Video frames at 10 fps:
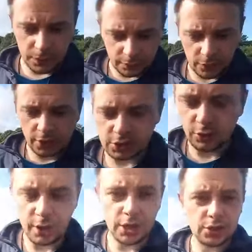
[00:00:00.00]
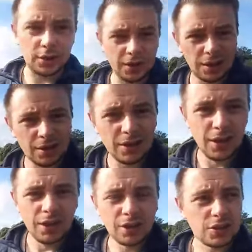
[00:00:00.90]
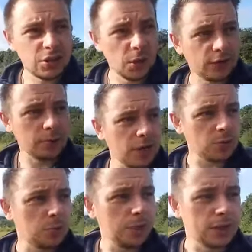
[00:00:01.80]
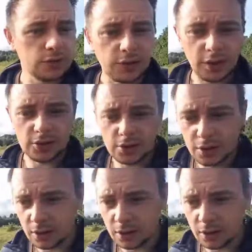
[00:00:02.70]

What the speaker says: for restoration, because they do have the management plans for this.